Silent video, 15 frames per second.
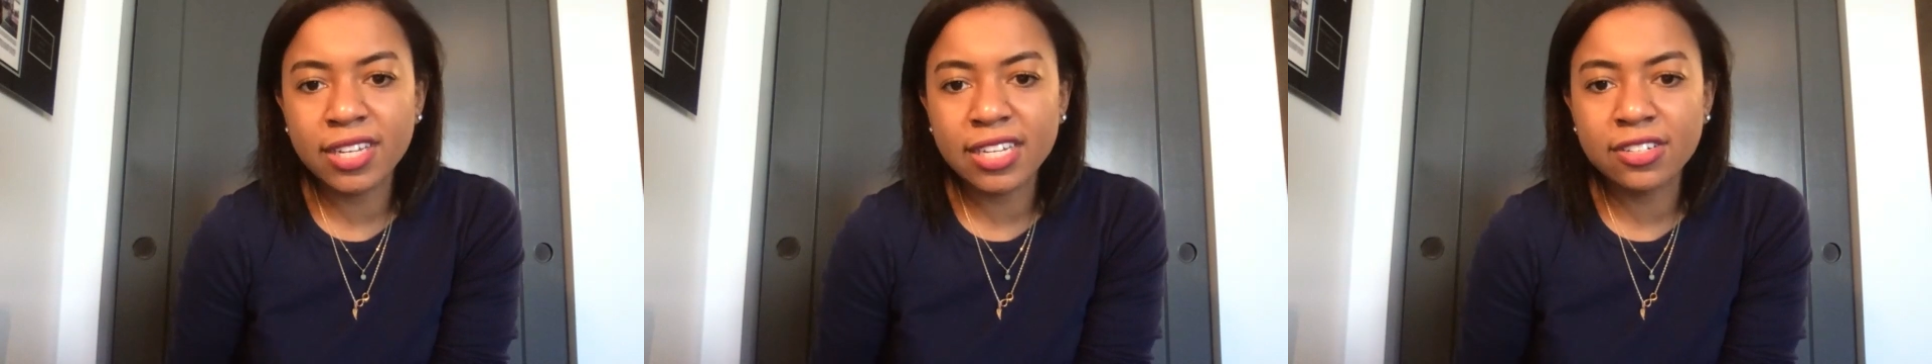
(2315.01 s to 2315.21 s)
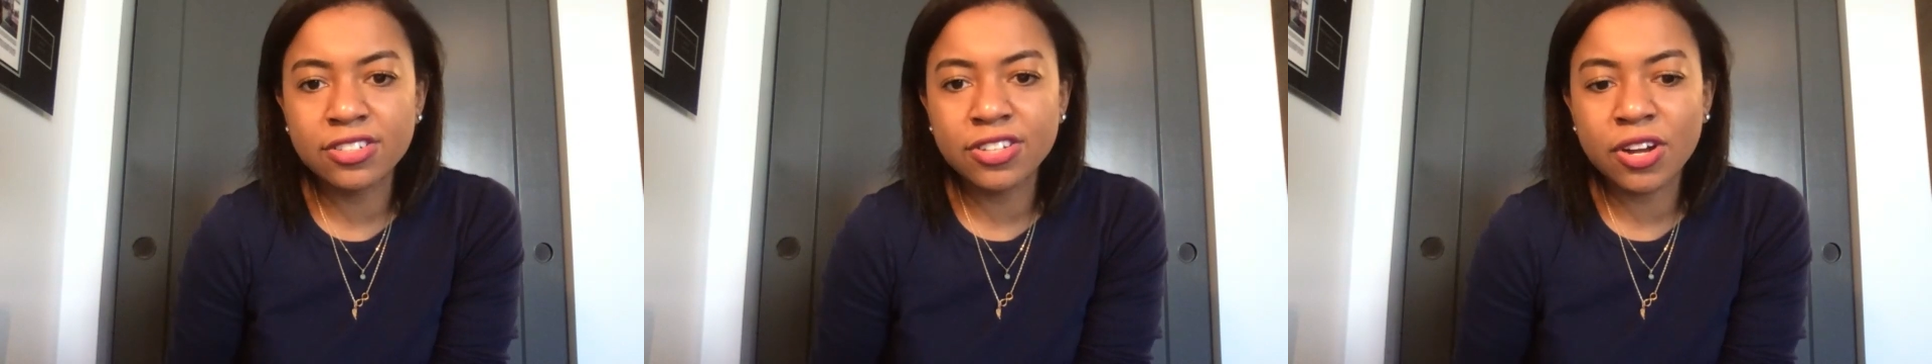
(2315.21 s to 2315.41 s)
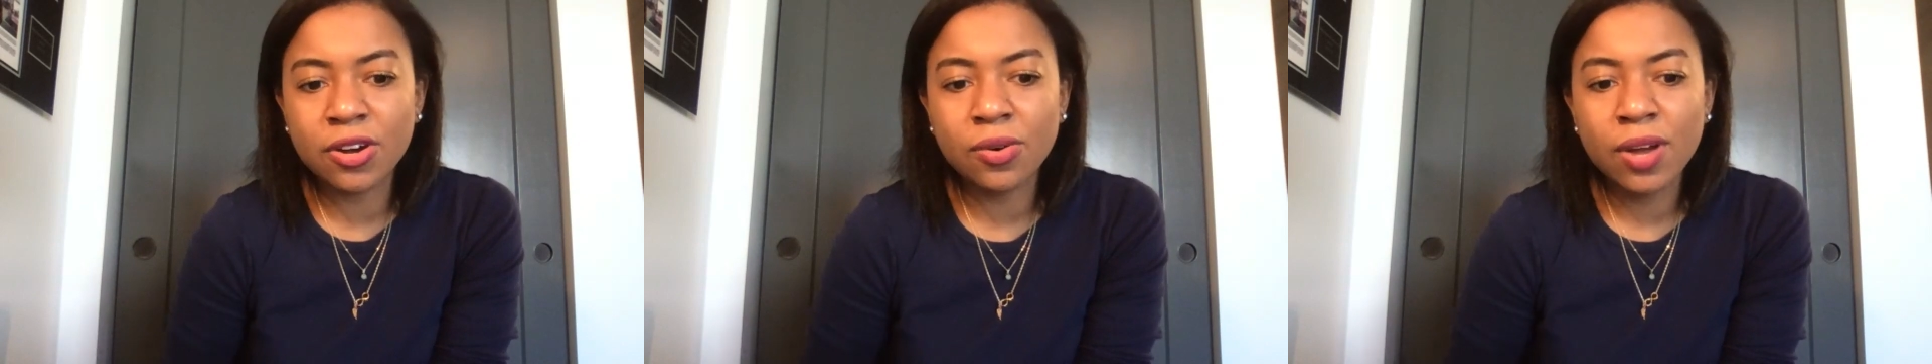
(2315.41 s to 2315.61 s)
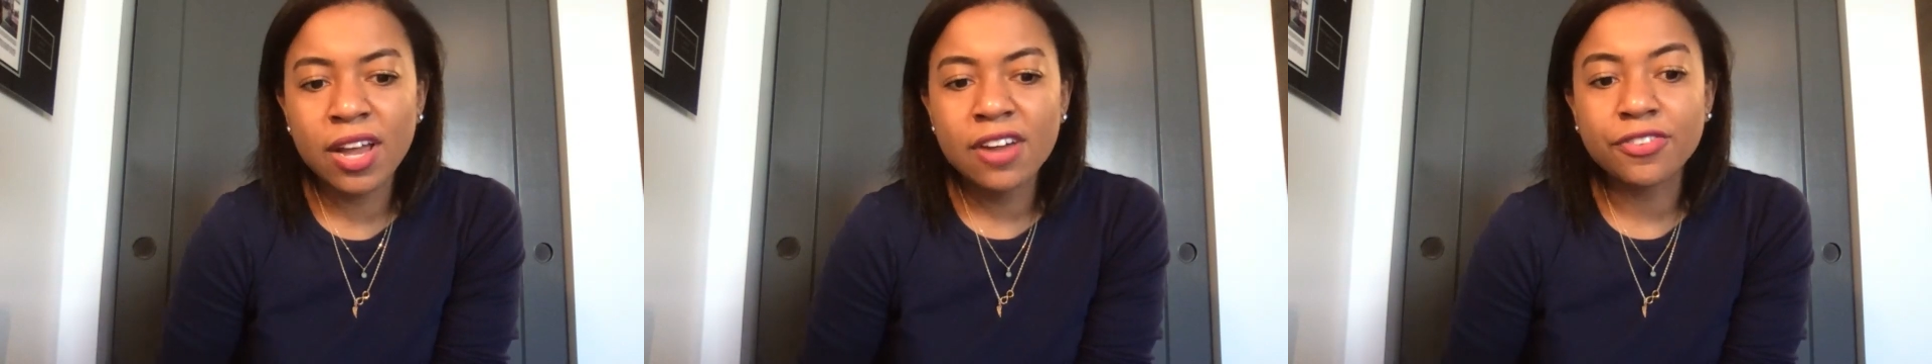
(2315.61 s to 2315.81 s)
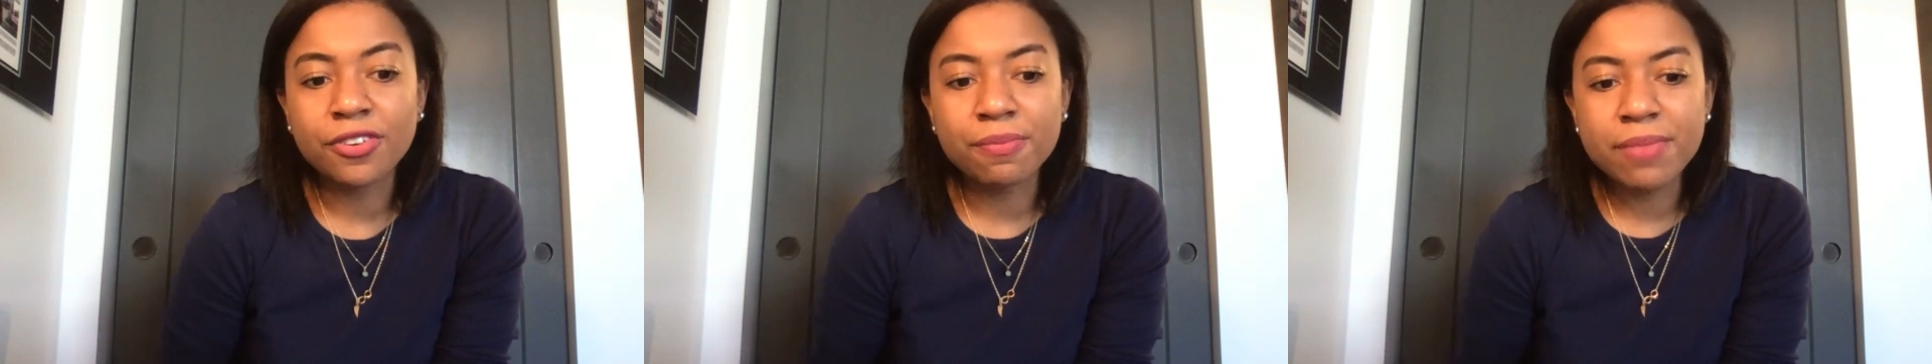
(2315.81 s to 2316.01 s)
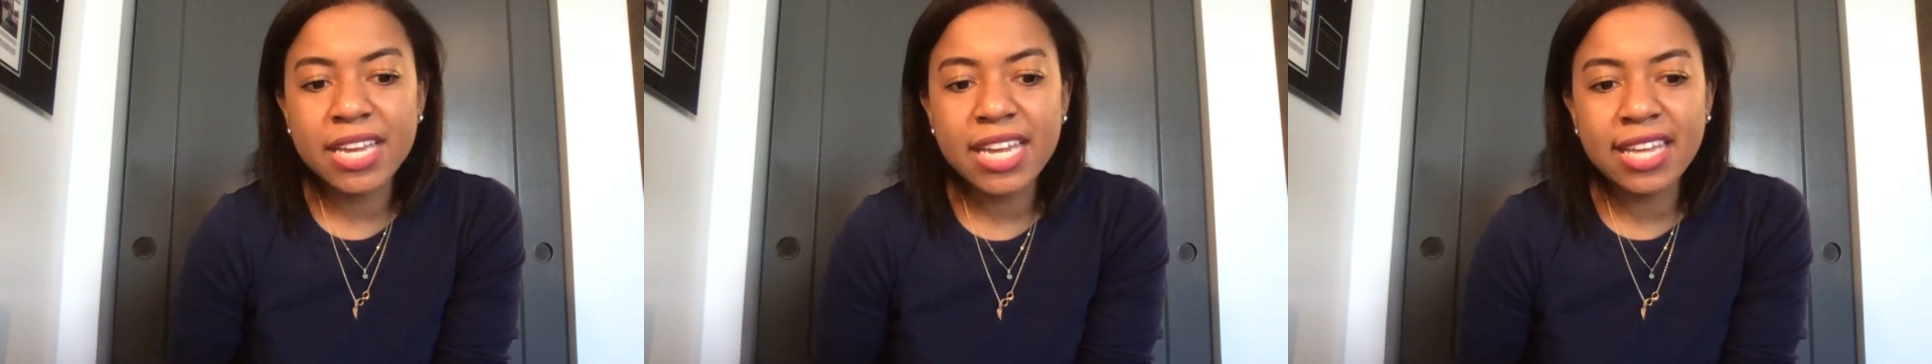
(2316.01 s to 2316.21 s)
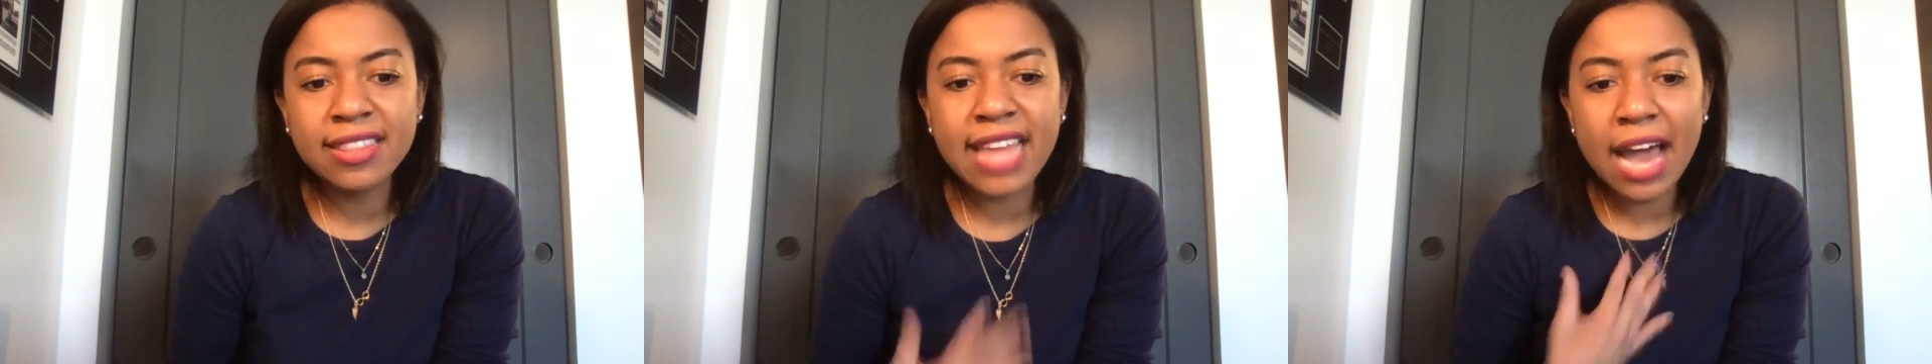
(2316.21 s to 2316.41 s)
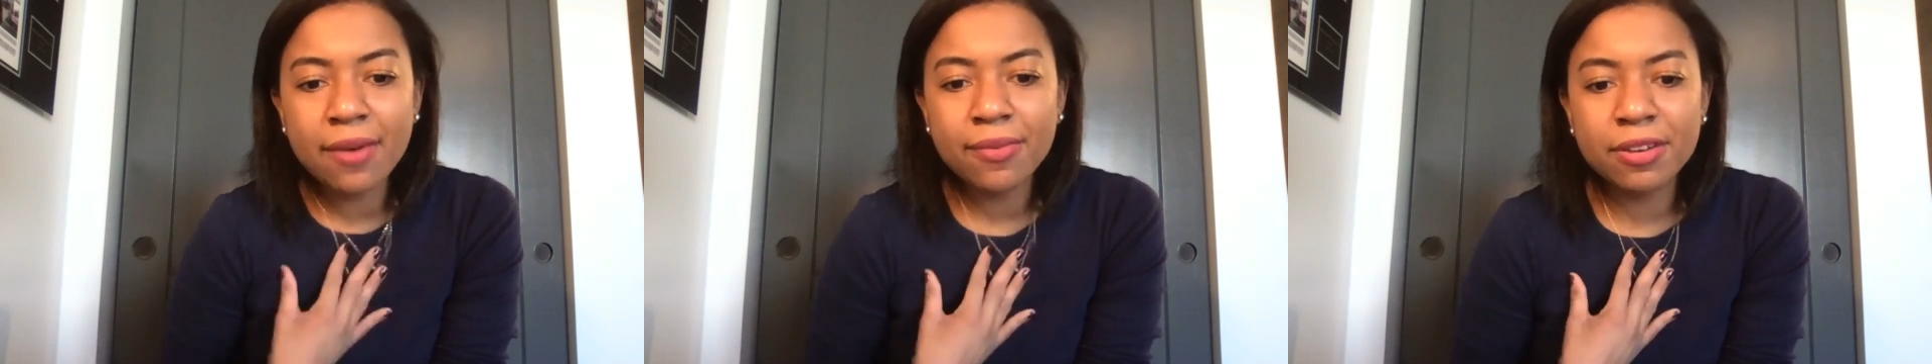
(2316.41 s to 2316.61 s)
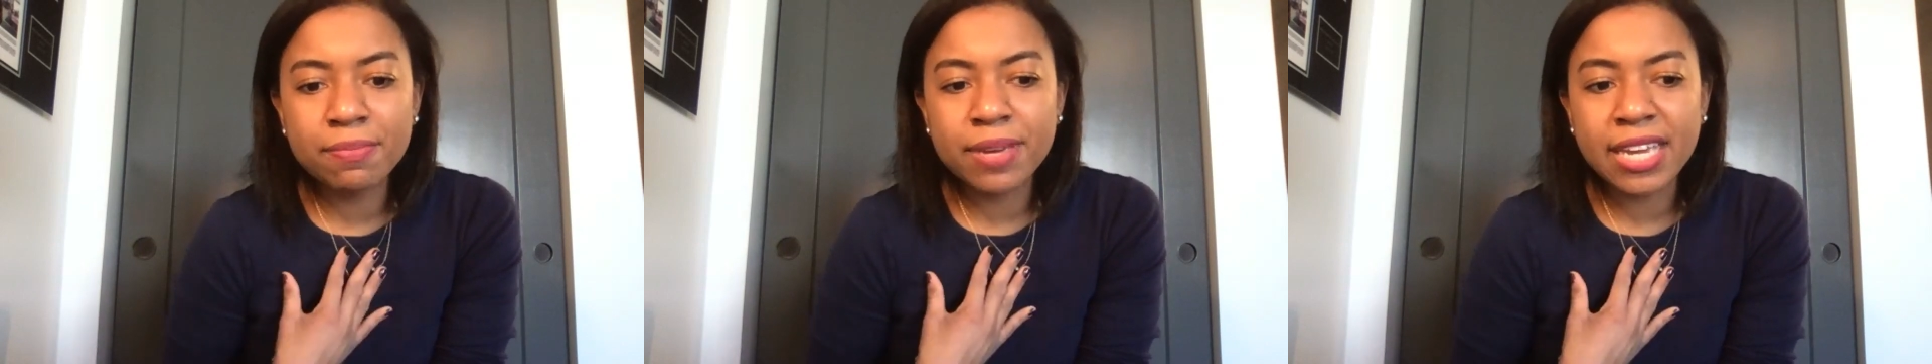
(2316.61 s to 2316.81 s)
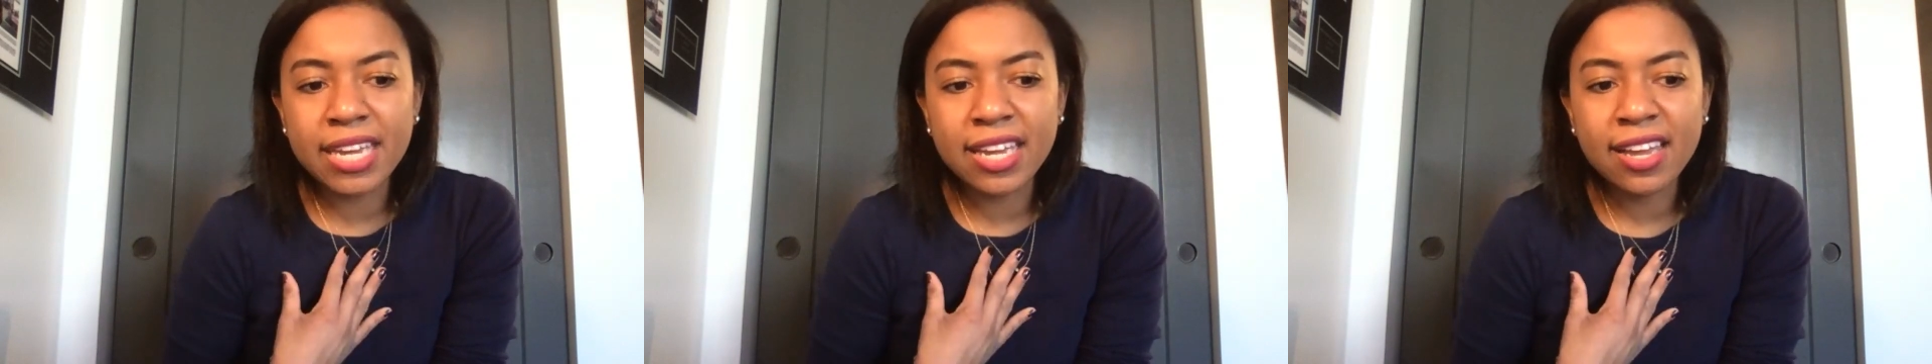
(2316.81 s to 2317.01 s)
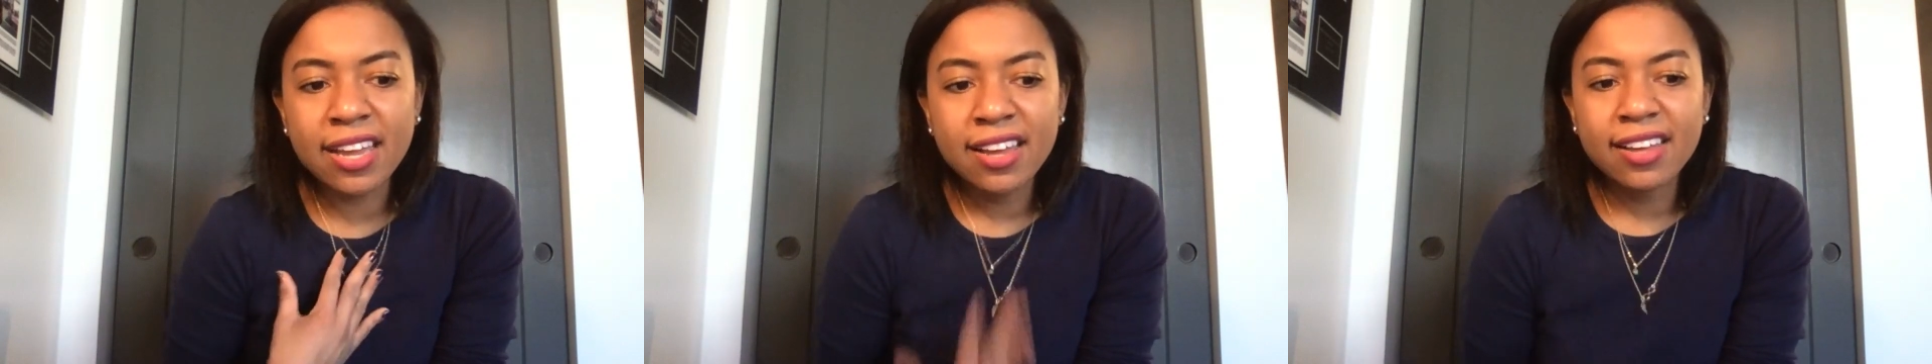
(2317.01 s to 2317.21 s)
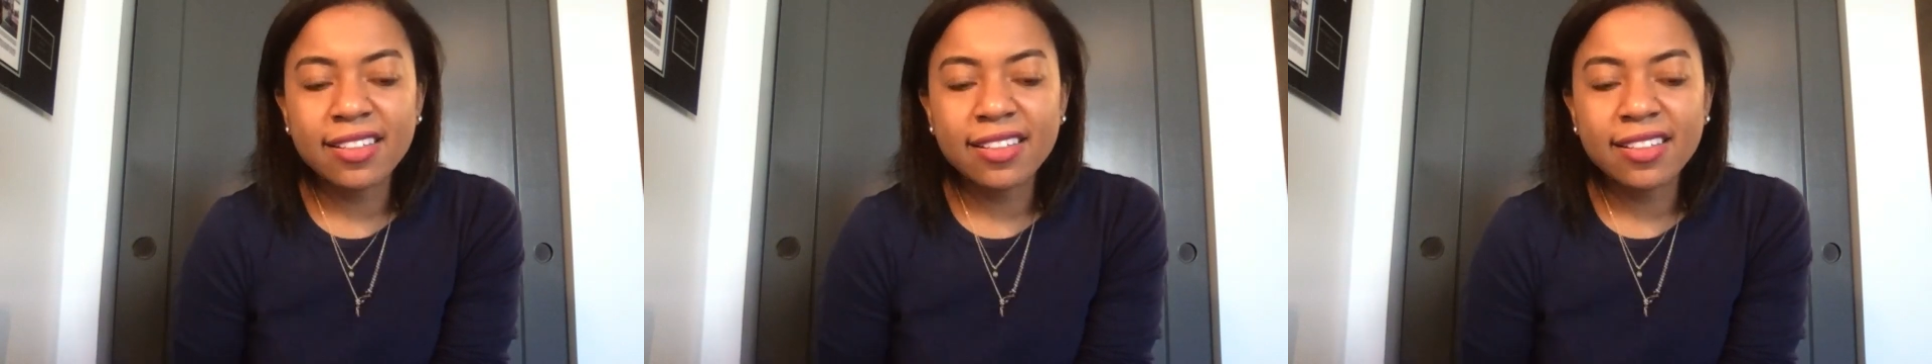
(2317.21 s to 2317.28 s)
And so for me, that would be,